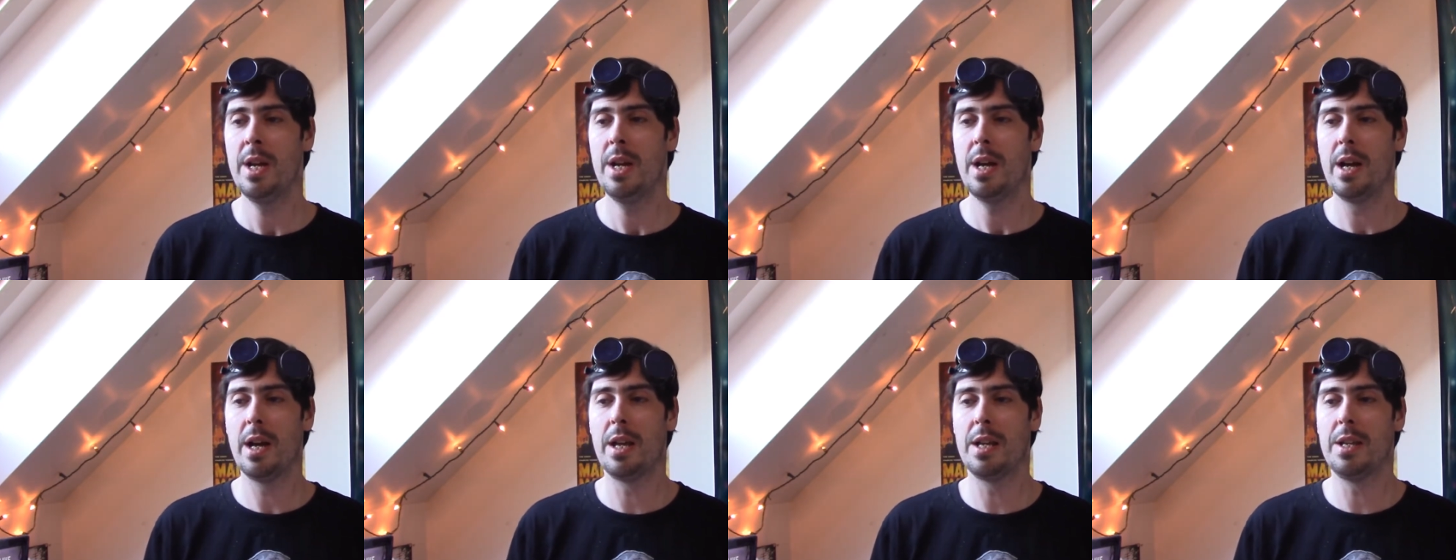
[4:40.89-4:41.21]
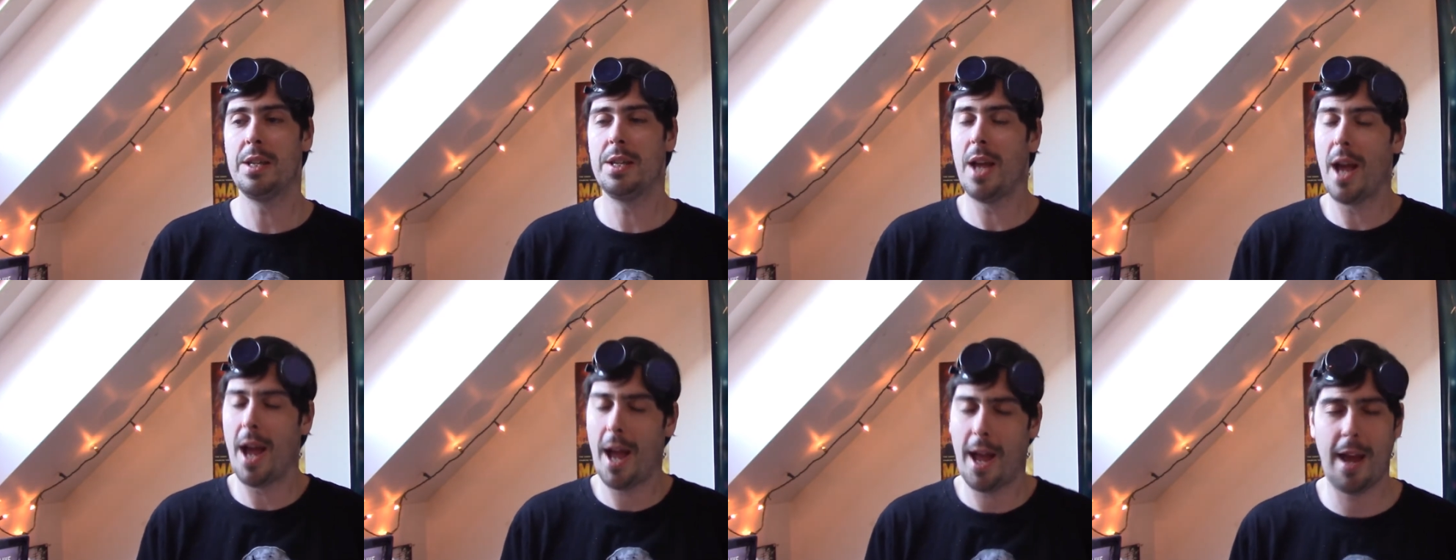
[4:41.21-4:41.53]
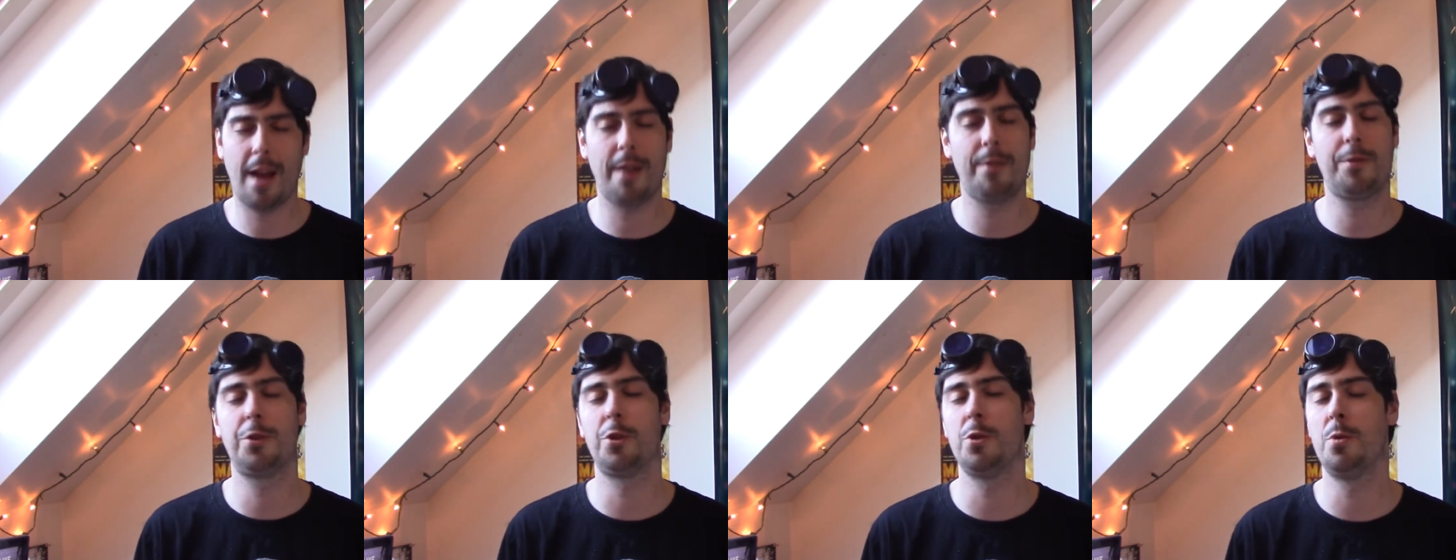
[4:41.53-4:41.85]
You
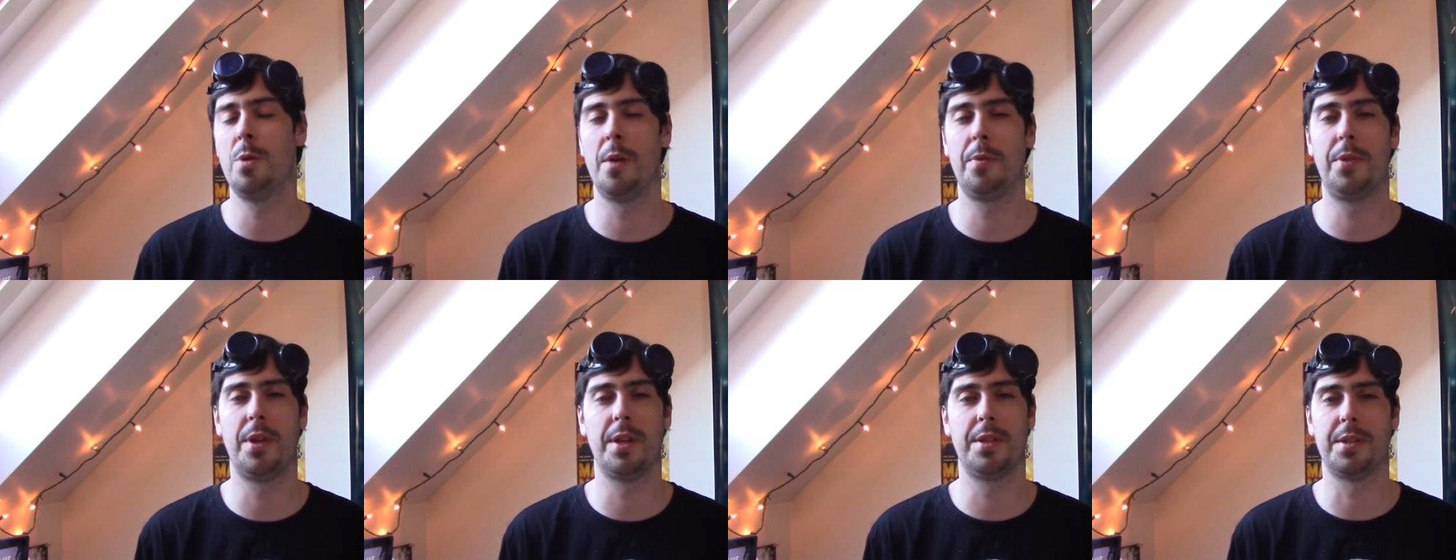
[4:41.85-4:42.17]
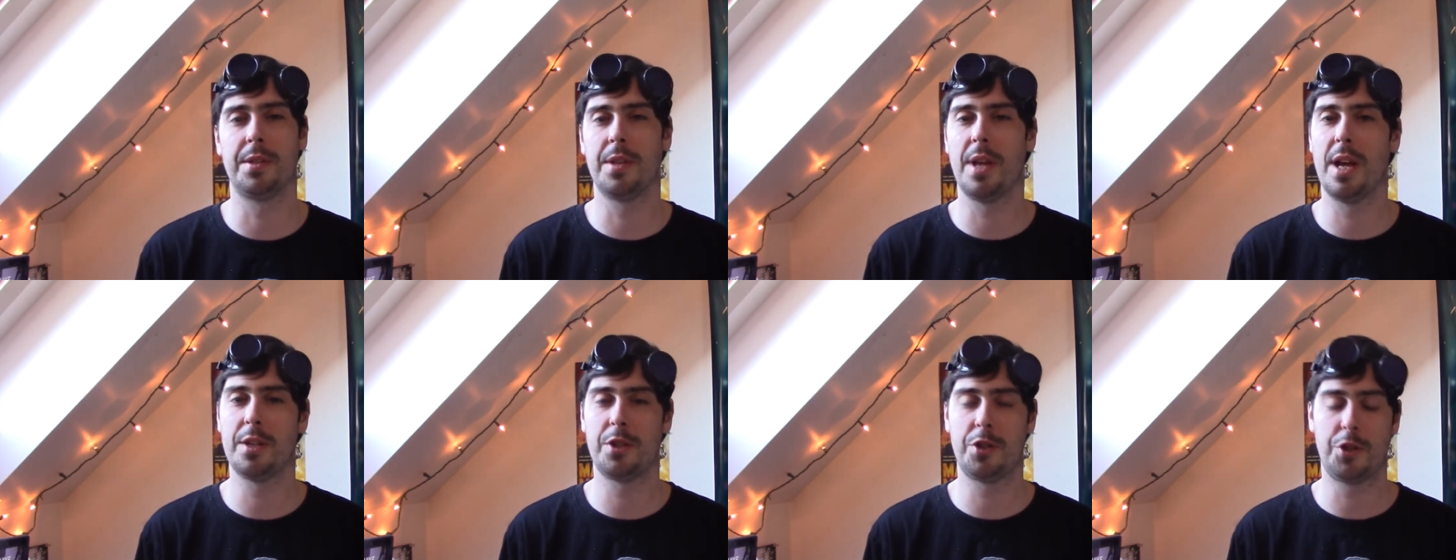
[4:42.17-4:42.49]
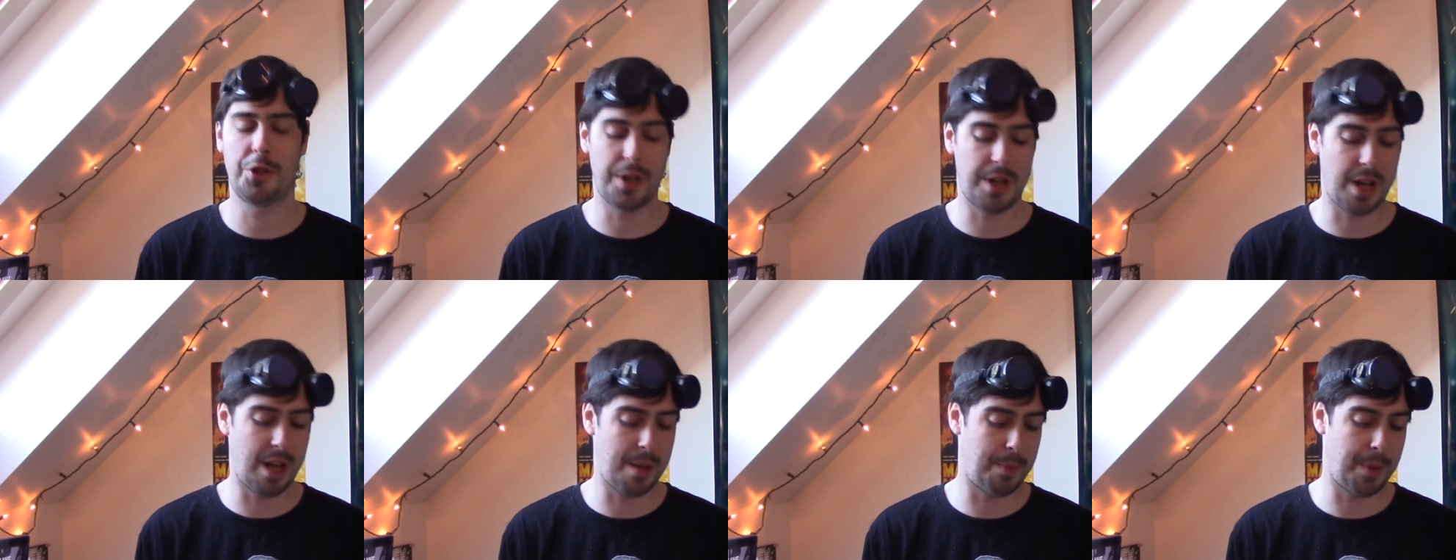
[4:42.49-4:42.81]
have to at this Last
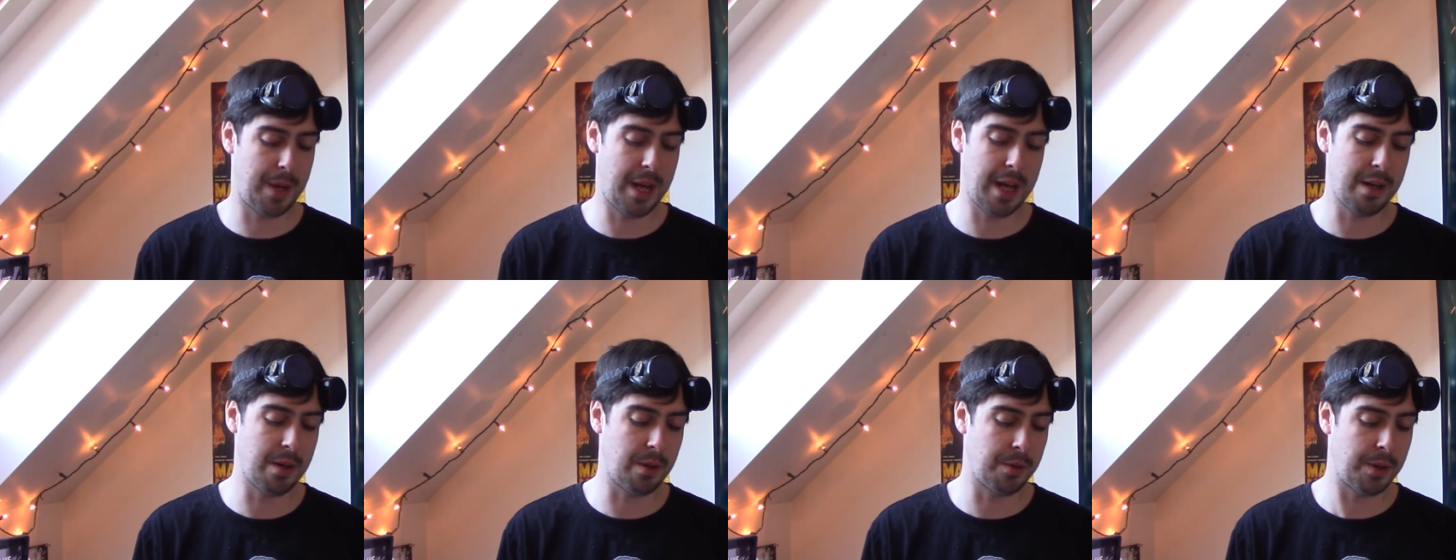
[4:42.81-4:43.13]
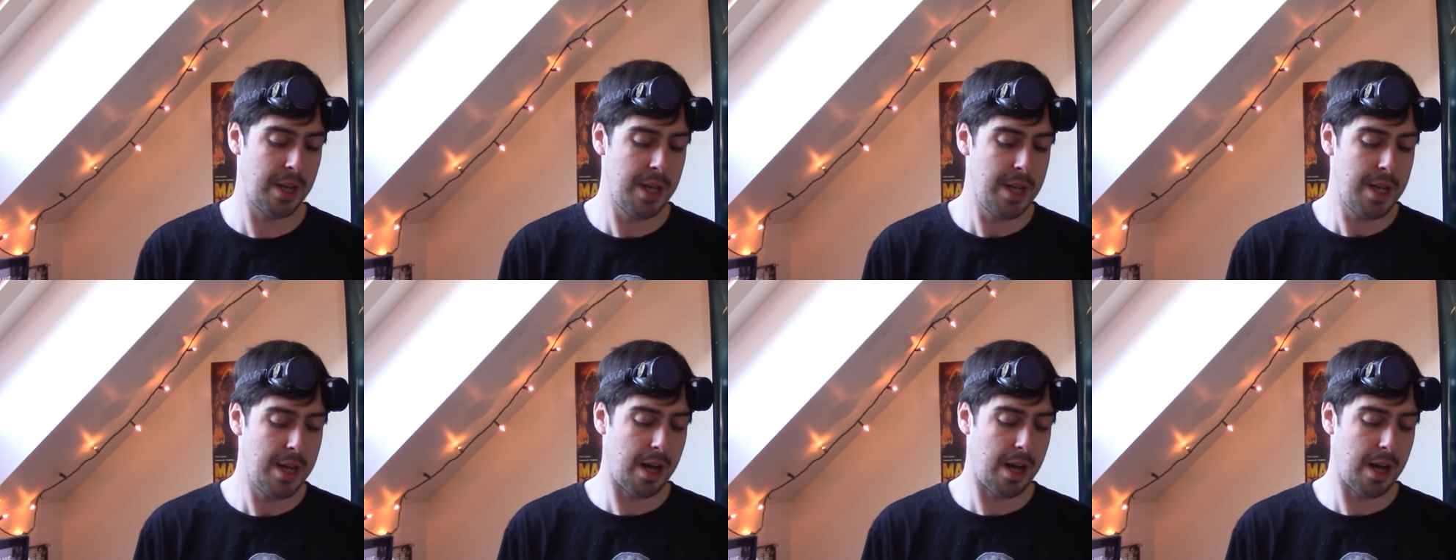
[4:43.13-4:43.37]
Jedi panel.